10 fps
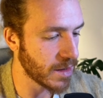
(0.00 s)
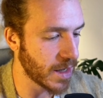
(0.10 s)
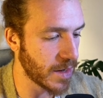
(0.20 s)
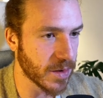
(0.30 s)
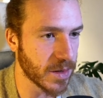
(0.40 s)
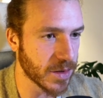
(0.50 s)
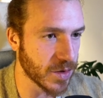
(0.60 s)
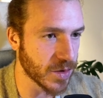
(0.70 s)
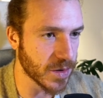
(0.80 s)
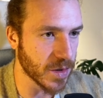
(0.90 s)
our
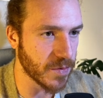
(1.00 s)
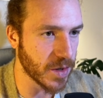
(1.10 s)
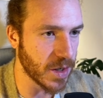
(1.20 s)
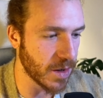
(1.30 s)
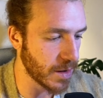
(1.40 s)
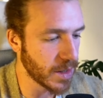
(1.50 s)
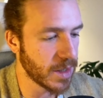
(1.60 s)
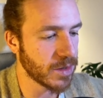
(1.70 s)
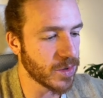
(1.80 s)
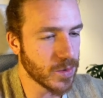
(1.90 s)
connection gen server here
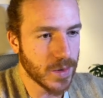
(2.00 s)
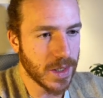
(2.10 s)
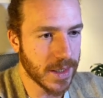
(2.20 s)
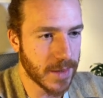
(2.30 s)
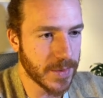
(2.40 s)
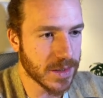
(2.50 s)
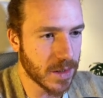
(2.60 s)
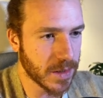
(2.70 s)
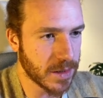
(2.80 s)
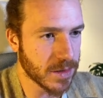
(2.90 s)
to incoming
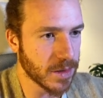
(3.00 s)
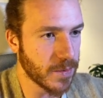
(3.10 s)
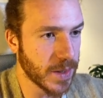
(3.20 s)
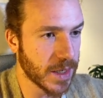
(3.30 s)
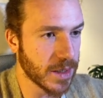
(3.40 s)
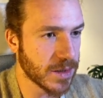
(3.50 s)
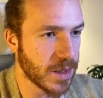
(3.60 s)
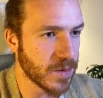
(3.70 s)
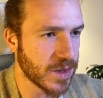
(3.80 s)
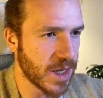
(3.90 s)
socket so that we can
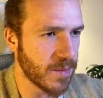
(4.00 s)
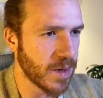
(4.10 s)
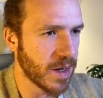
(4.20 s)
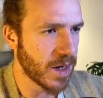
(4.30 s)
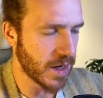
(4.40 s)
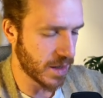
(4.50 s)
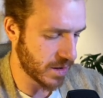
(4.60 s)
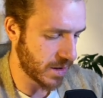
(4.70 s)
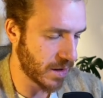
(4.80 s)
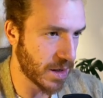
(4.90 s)
distinguish them. I can
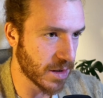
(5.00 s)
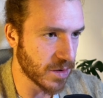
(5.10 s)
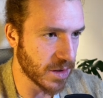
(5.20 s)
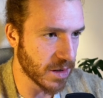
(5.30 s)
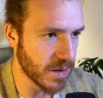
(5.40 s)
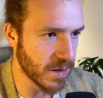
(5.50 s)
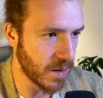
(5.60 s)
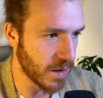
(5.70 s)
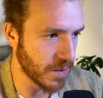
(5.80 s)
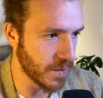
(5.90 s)
start actually
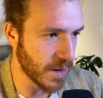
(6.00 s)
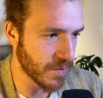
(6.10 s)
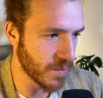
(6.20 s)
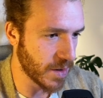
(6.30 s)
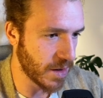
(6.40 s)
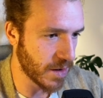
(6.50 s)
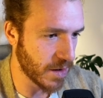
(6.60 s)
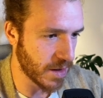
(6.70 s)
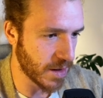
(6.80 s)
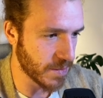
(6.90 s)
all the way from
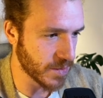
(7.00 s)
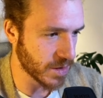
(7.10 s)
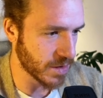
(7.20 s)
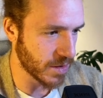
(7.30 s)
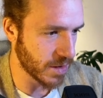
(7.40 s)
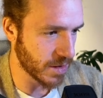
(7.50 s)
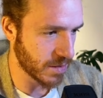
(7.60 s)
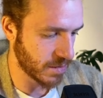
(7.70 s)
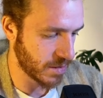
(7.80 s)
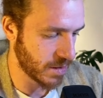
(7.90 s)
here, and I'm just gonna
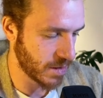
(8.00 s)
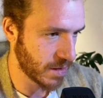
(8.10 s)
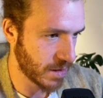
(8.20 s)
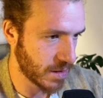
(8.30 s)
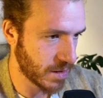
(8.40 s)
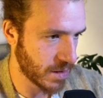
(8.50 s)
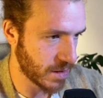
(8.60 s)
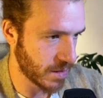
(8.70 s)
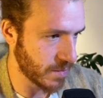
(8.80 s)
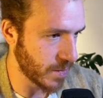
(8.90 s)

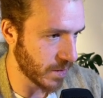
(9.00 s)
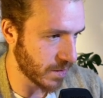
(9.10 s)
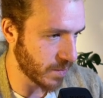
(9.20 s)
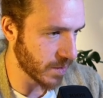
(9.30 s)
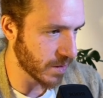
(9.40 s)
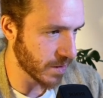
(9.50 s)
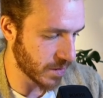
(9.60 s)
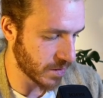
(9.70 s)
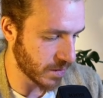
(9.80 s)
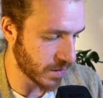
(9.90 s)
multiple
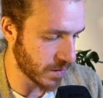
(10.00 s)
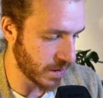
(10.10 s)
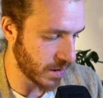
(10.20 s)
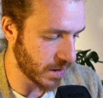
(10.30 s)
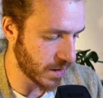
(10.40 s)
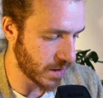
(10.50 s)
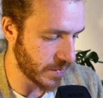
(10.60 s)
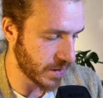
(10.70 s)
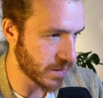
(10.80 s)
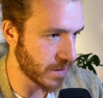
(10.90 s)
cursors,
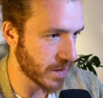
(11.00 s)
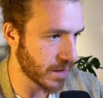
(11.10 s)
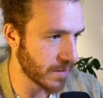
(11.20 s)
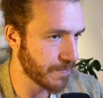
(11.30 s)
incoming socket.